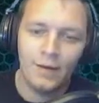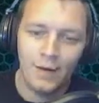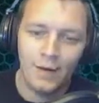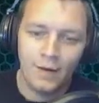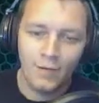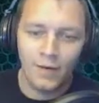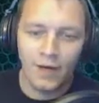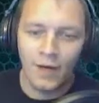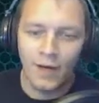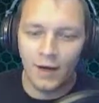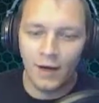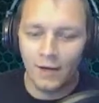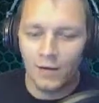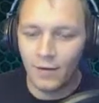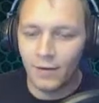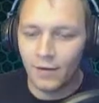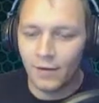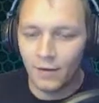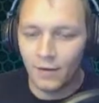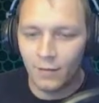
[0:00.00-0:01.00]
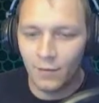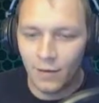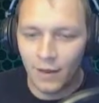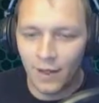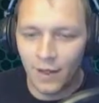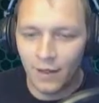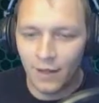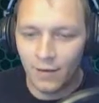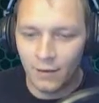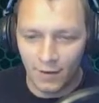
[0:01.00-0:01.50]
Either that or they'll
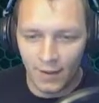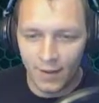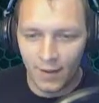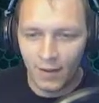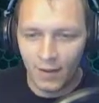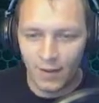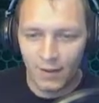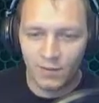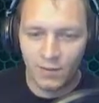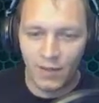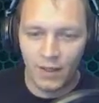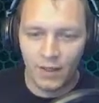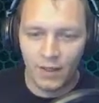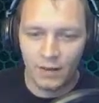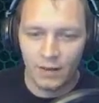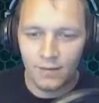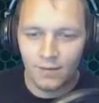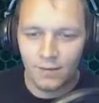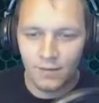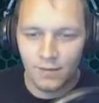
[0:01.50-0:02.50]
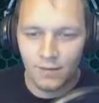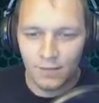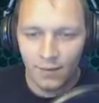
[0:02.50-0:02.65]
bring out like an expansion.